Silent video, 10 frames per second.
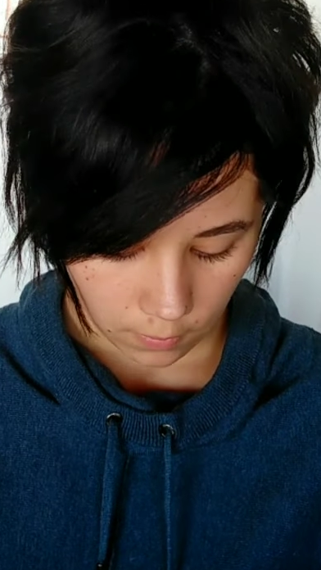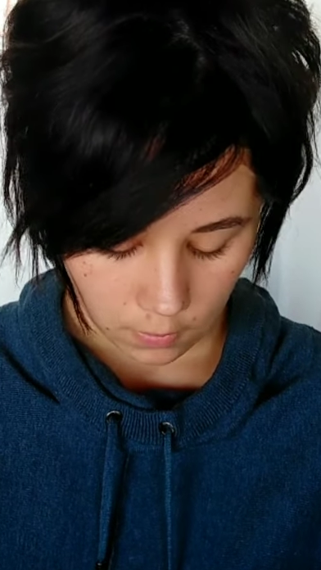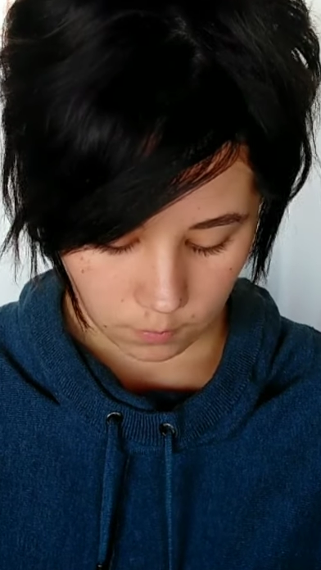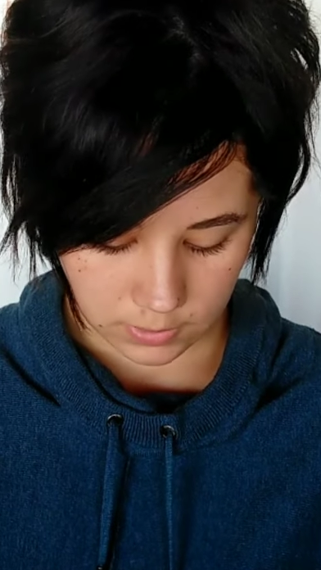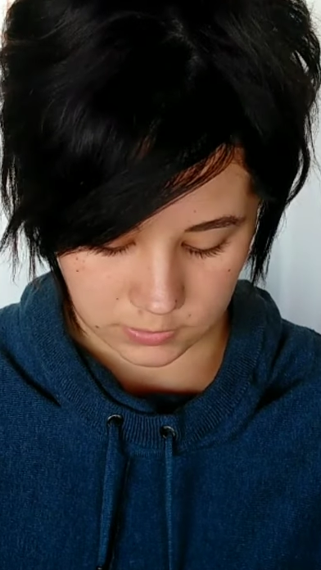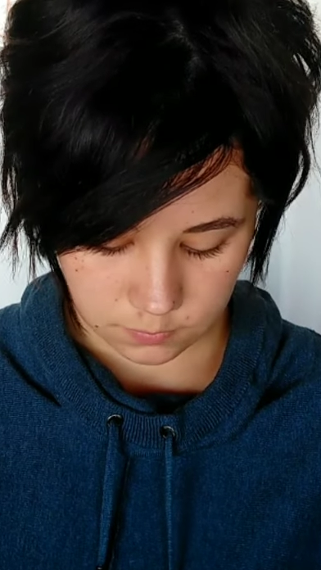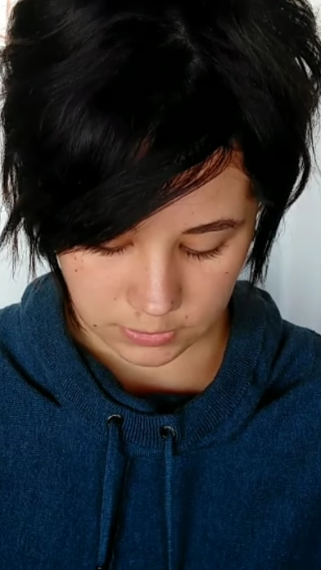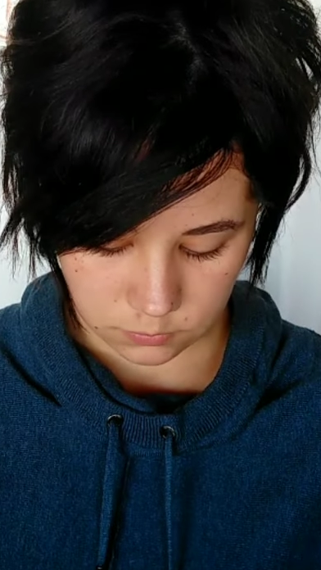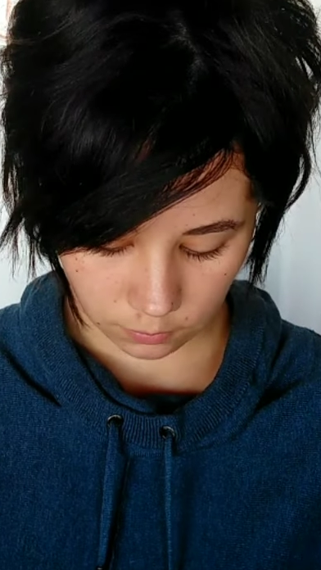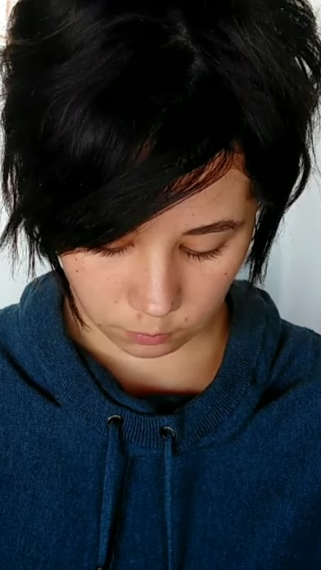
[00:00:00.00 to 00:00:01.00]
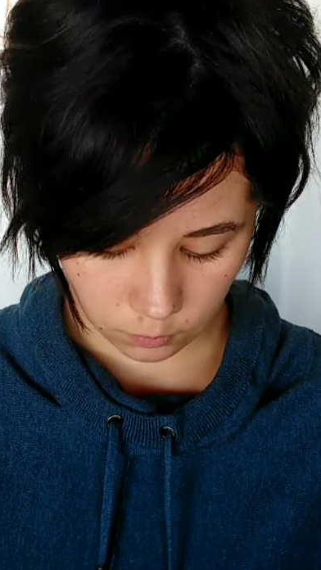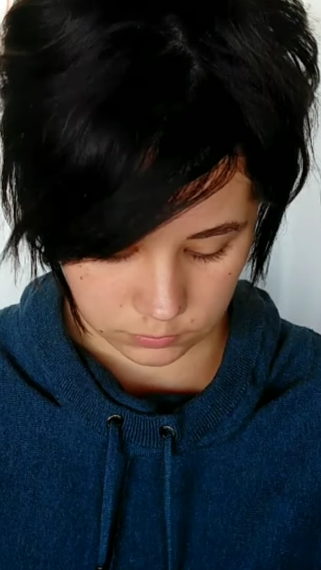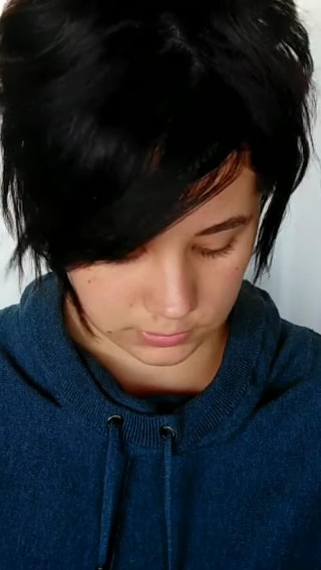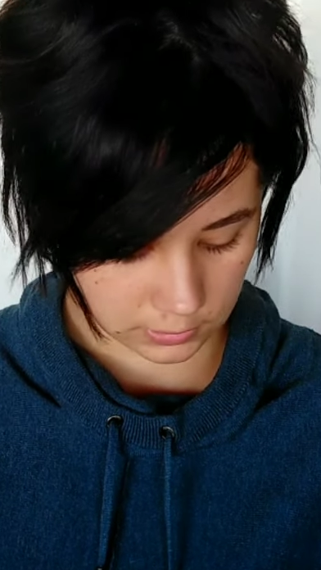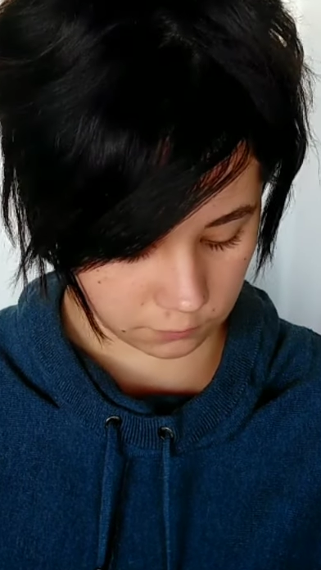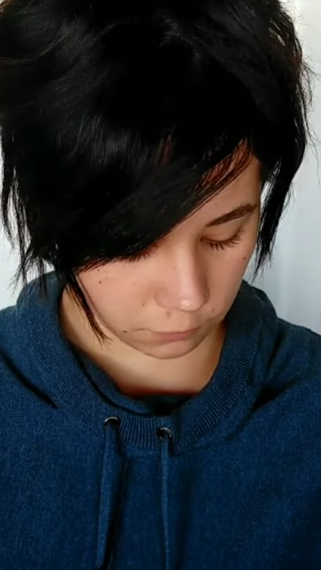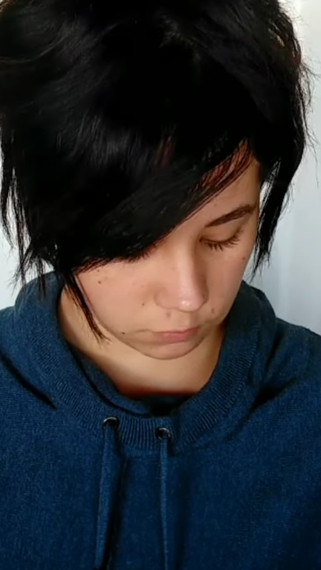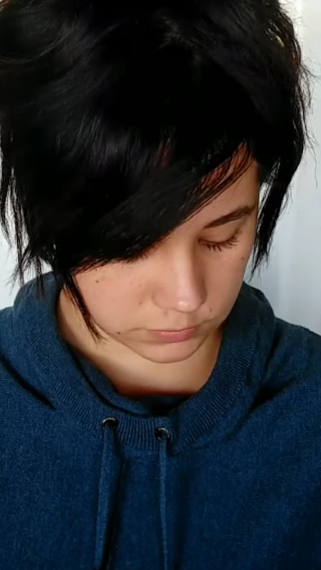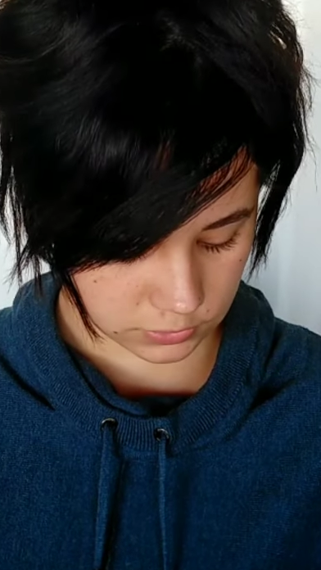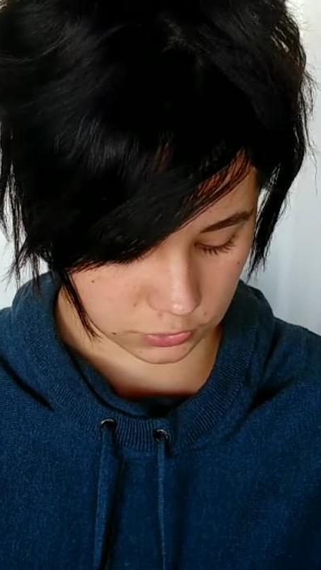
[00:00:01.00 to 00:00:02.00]
When it's mixed with water, it
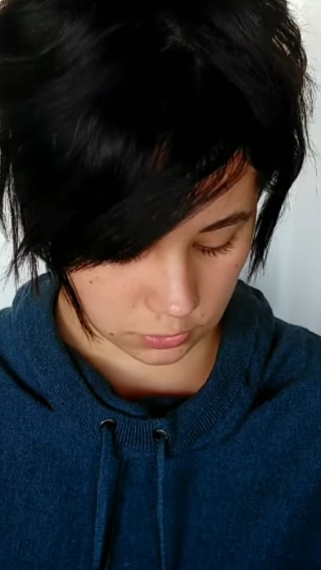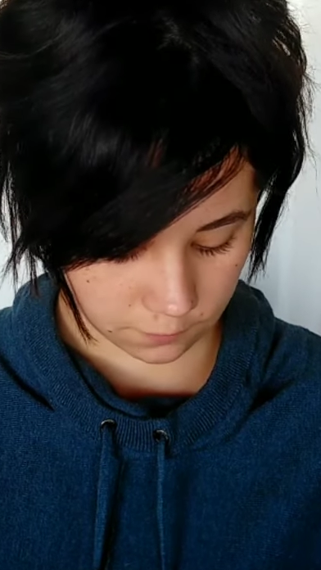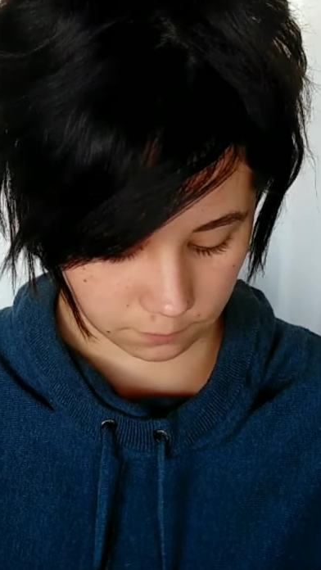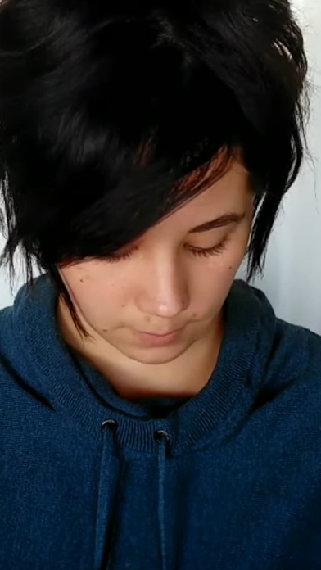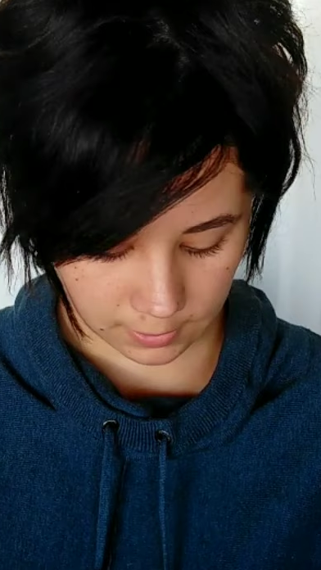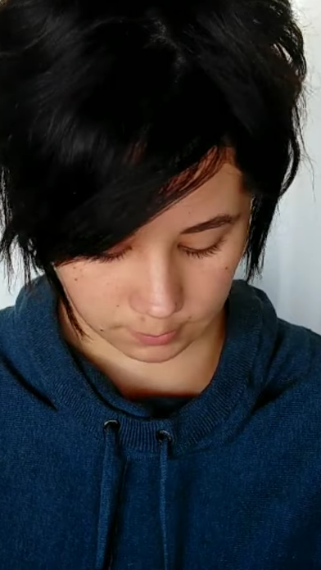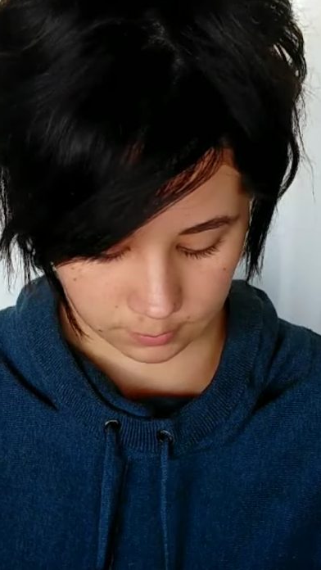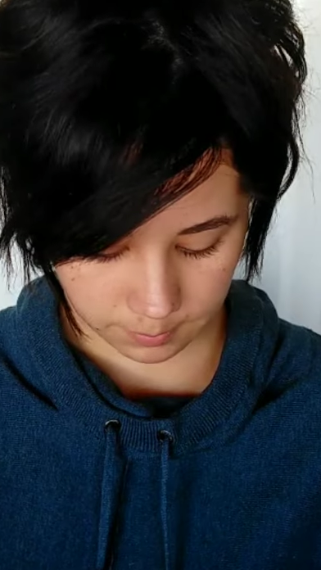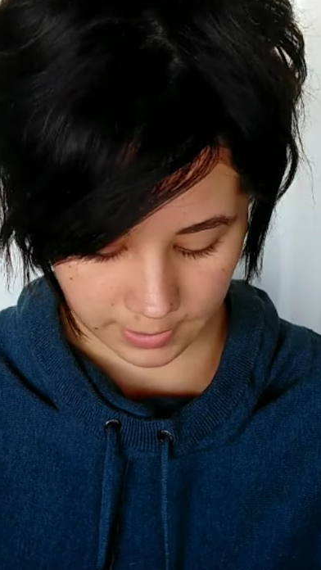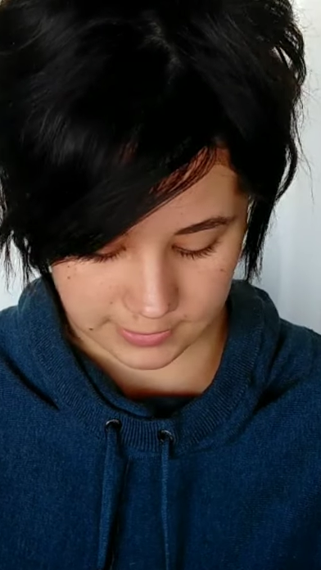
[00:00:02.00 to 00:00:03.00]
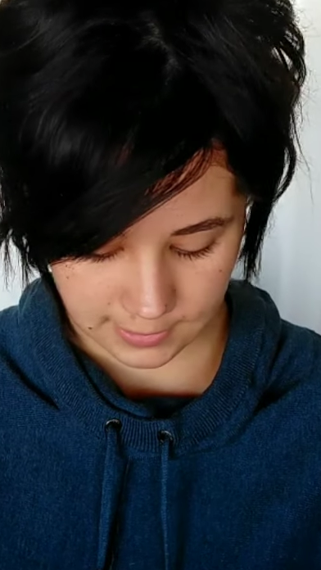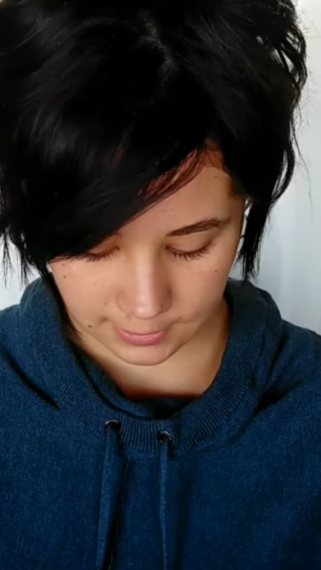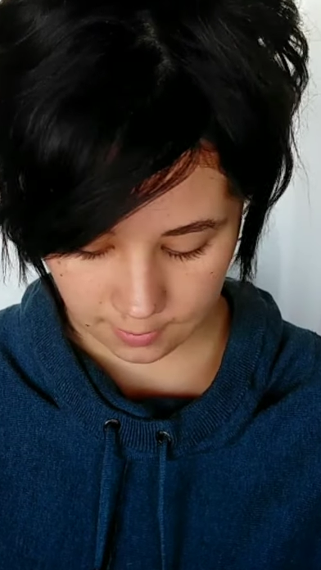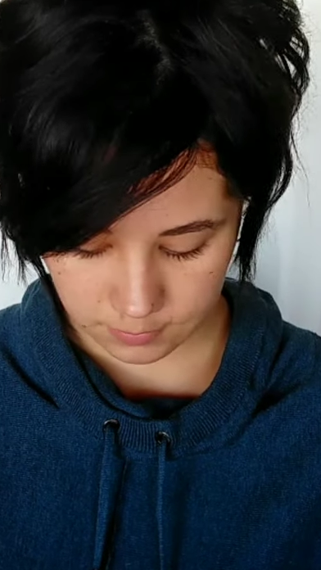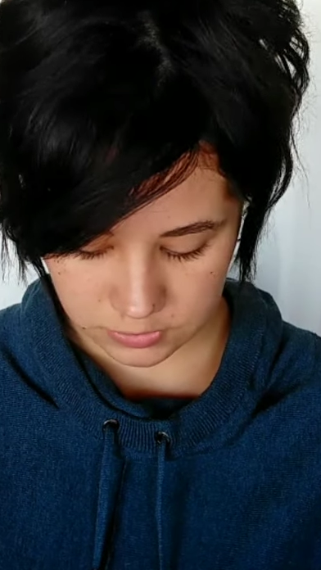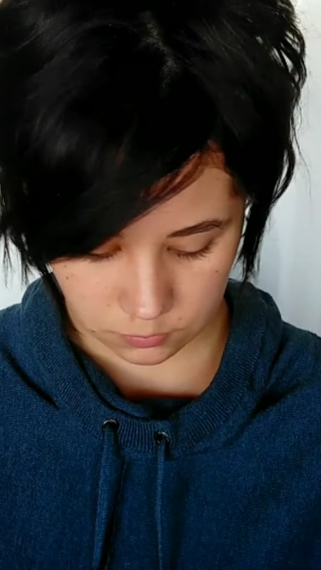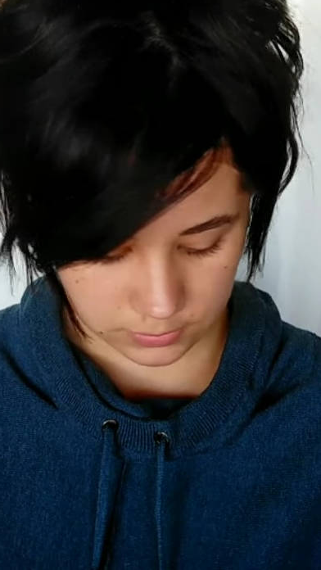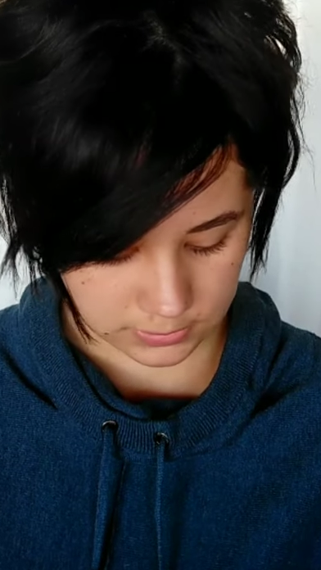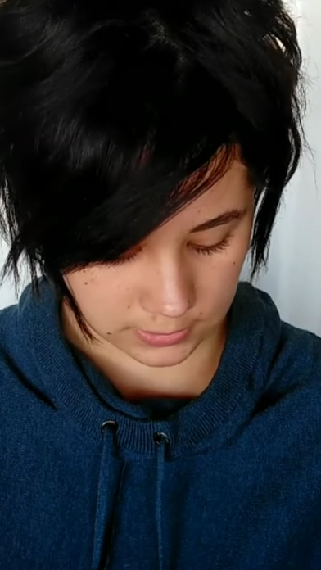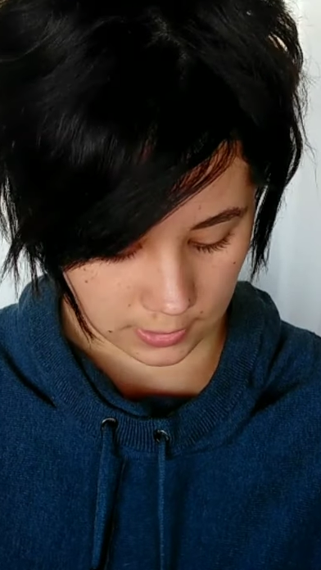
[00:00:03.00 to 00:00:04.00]
forms a soft, malleable paste that can be
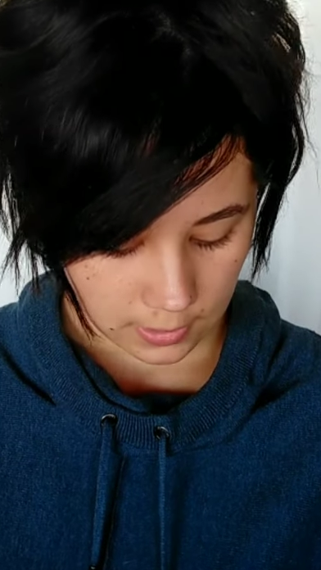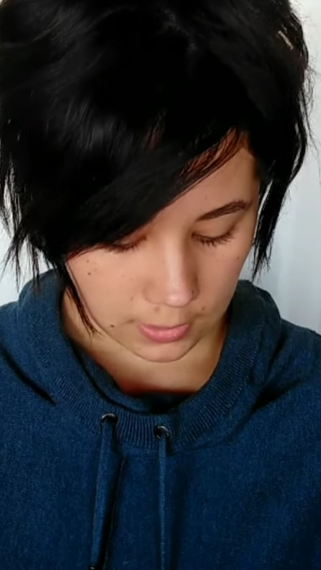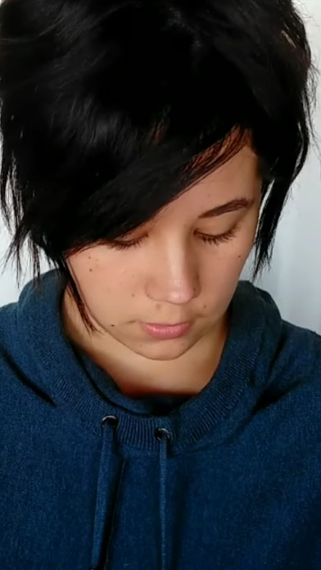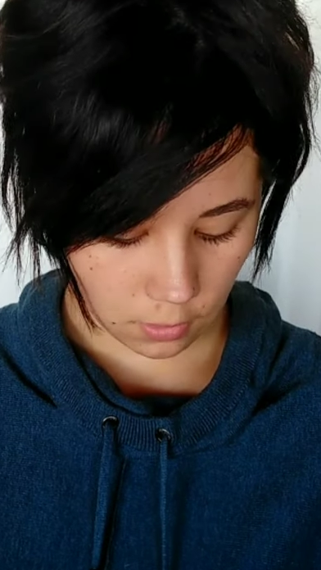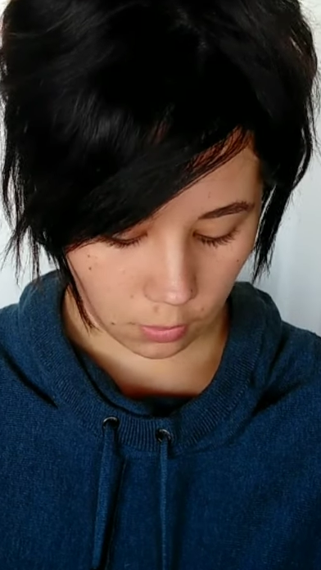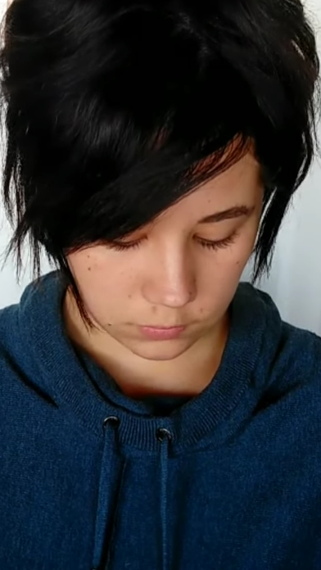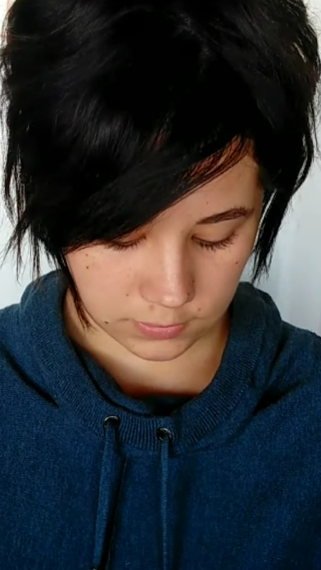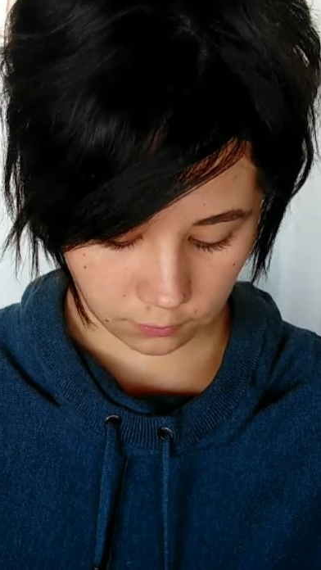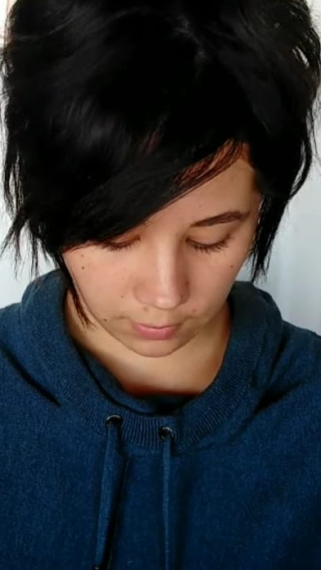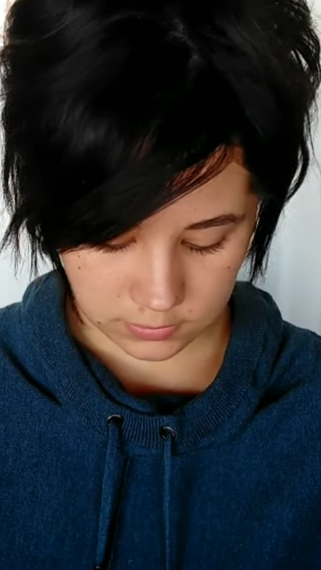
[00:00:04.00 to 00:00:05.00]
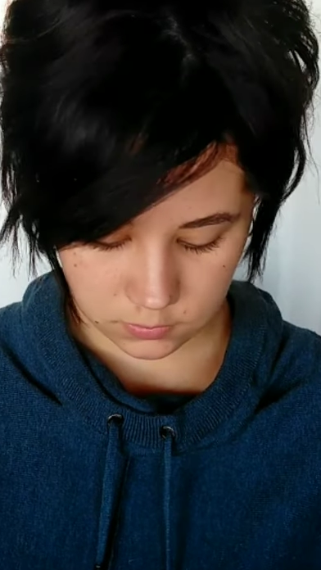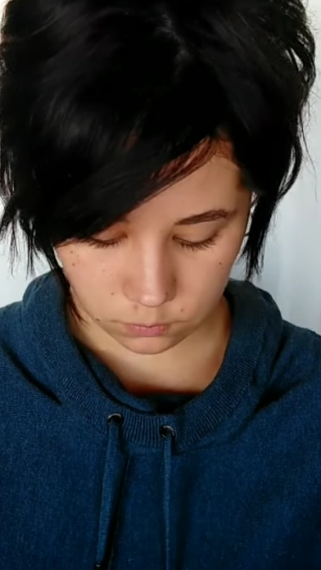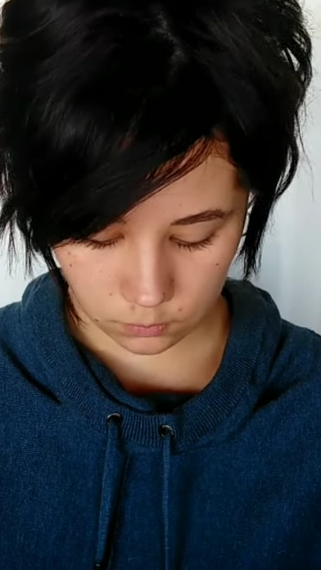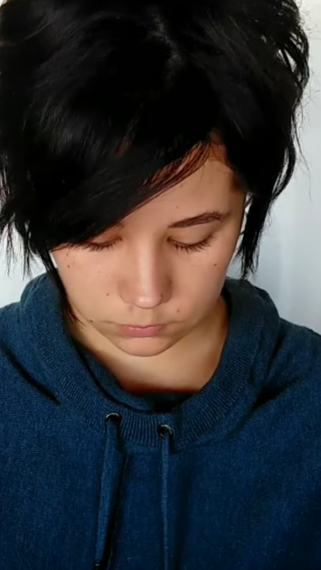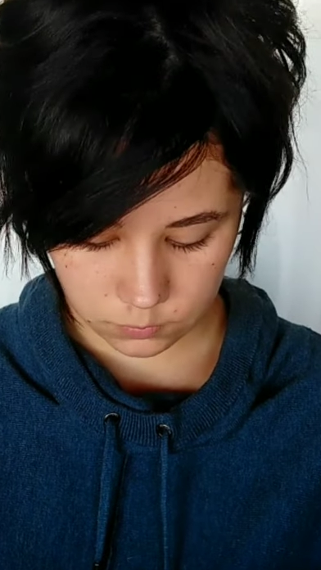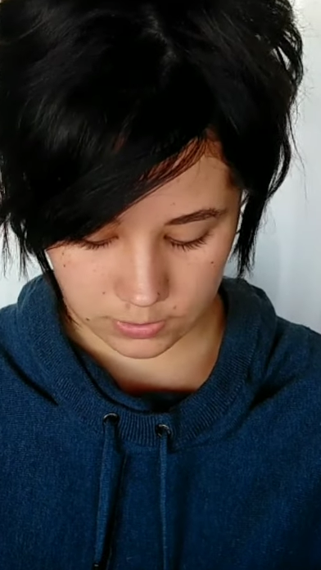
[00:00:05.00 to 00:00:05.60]
squeezed in holes and cracks in walls.